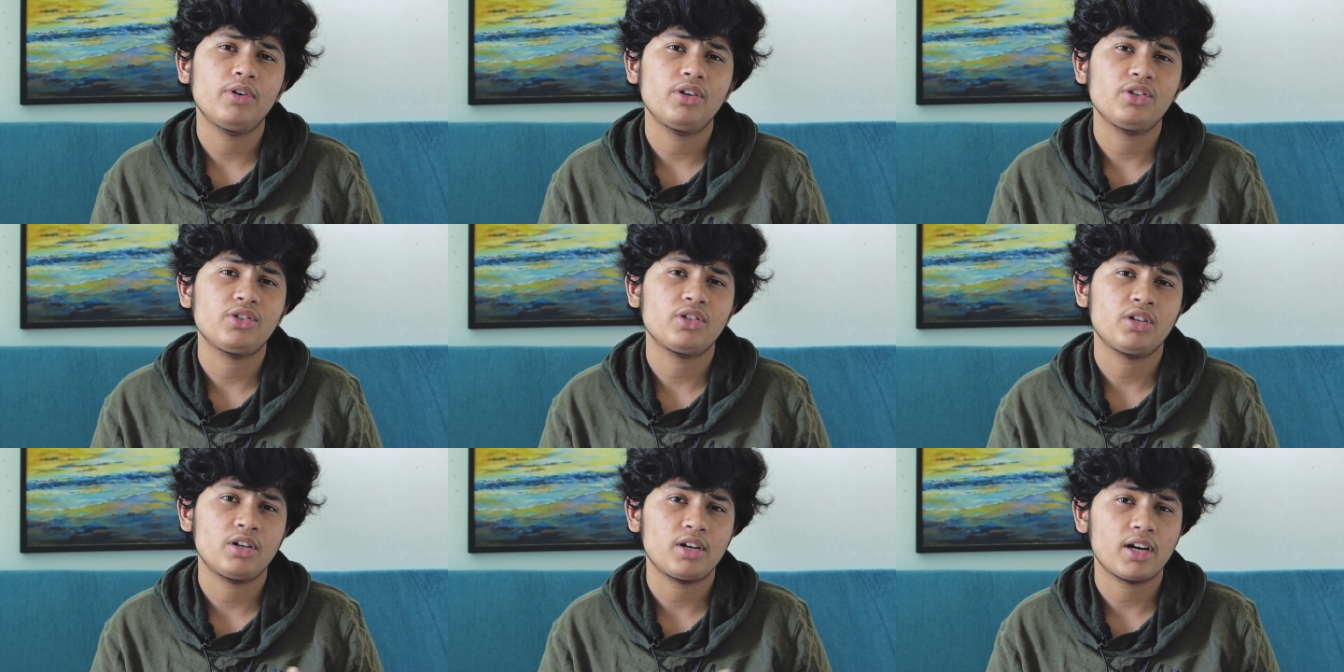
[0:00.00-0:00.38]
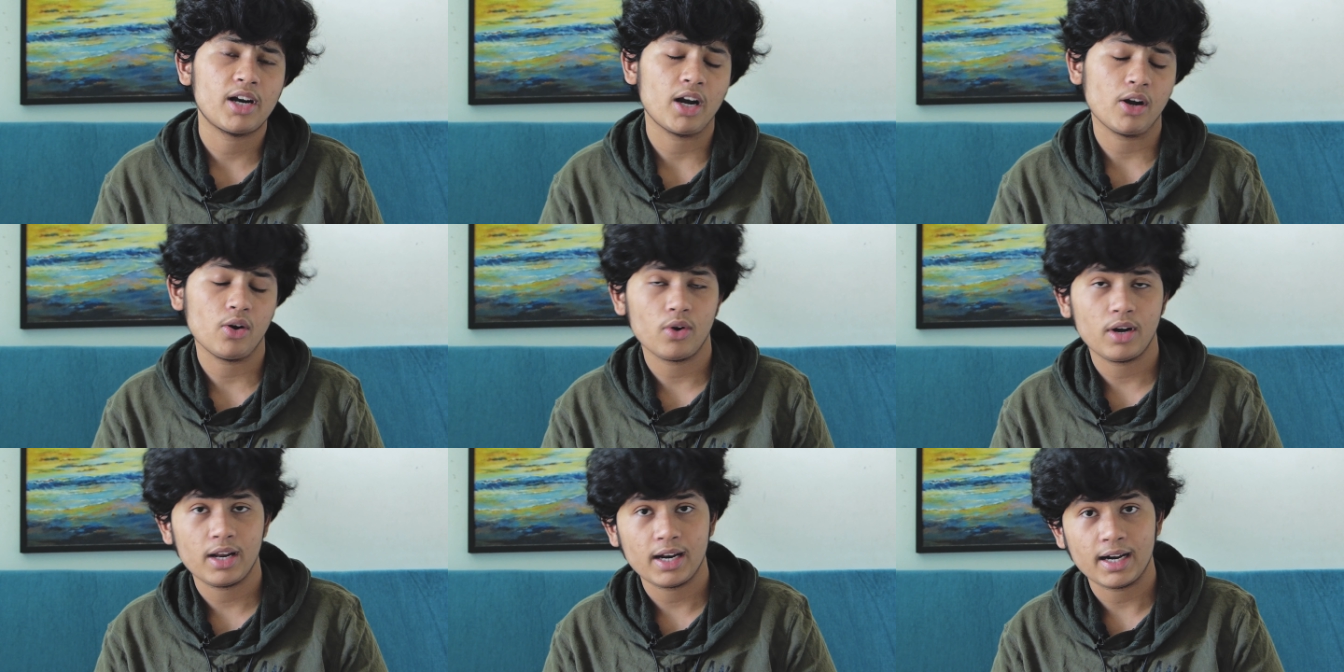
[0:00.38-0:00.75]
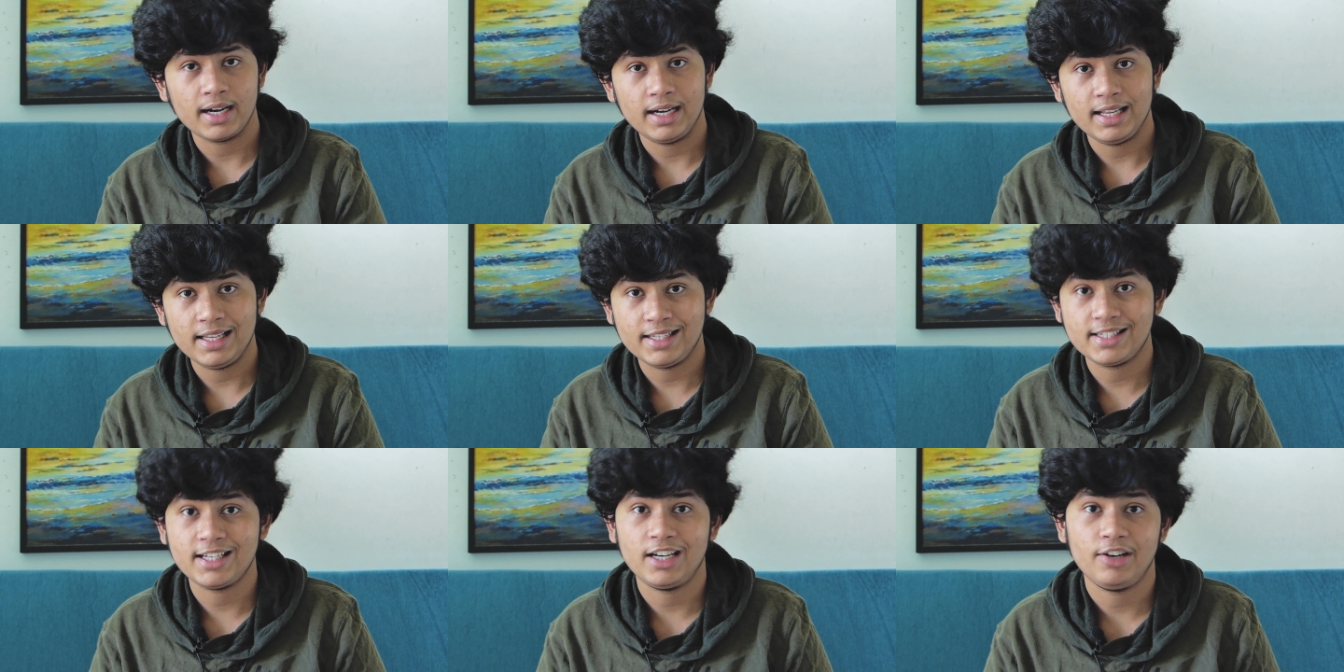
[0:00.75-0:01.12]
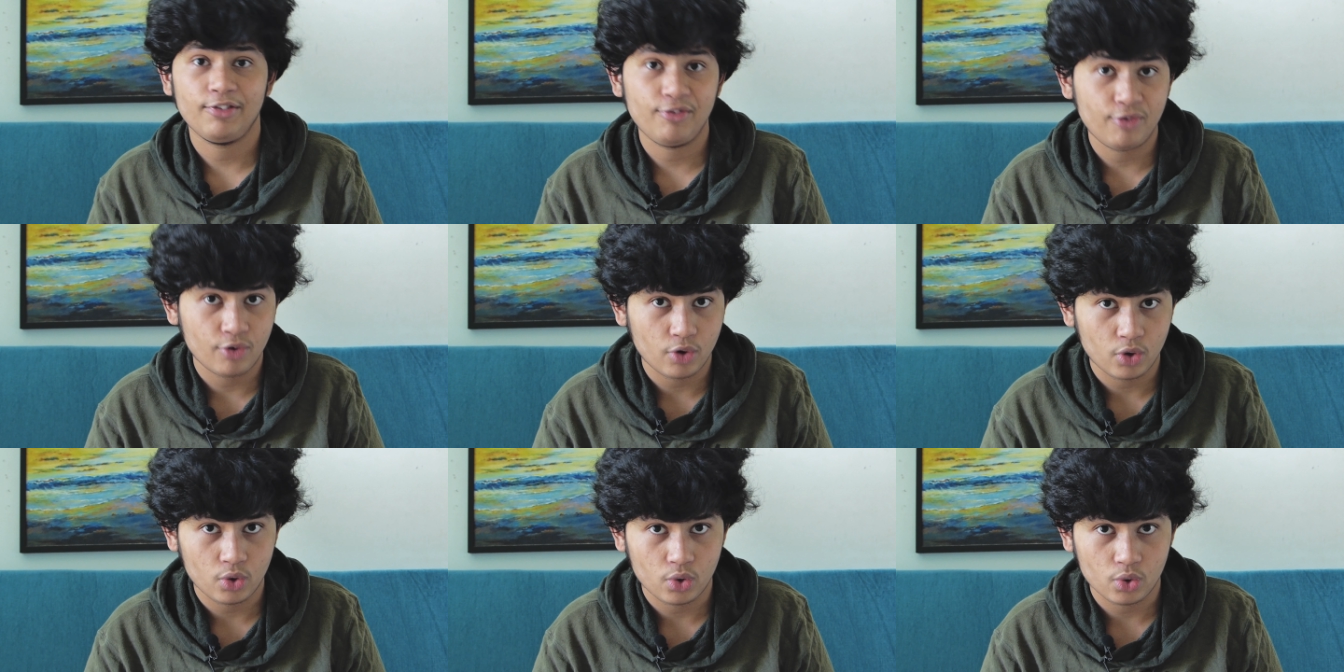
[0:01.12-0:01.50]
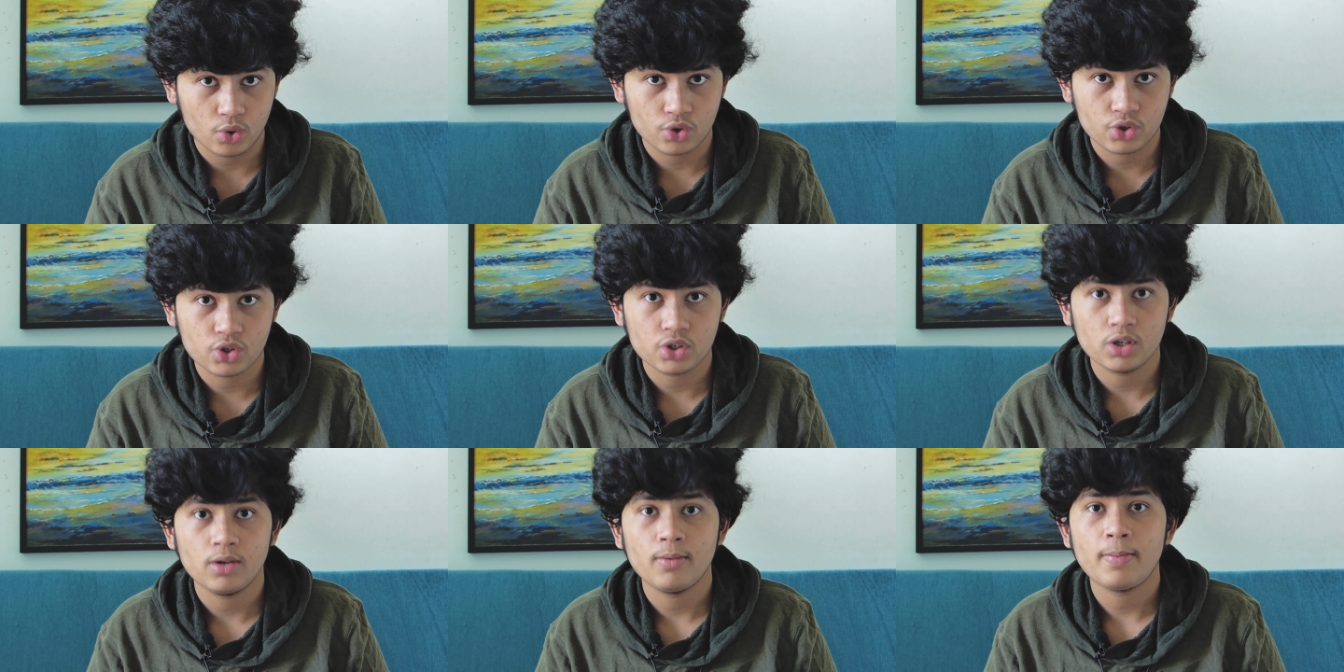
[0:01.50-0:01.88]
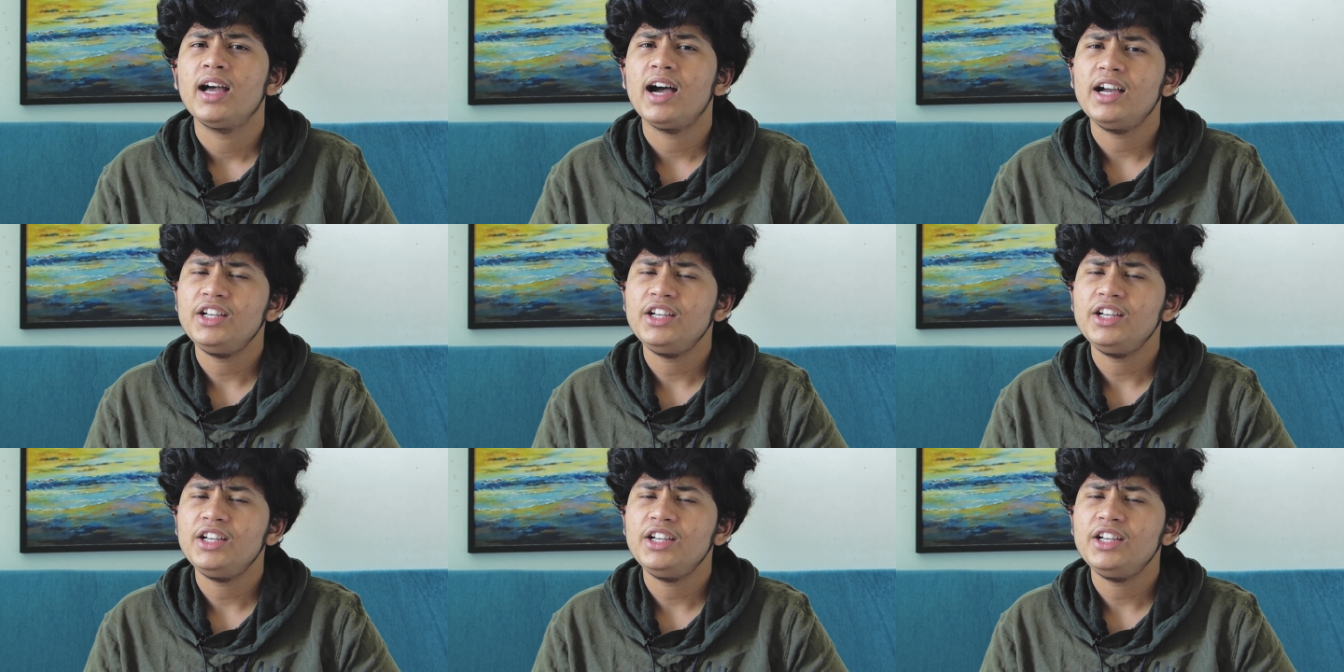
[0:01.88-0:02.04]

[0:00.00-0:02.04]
person trying to take decent photos.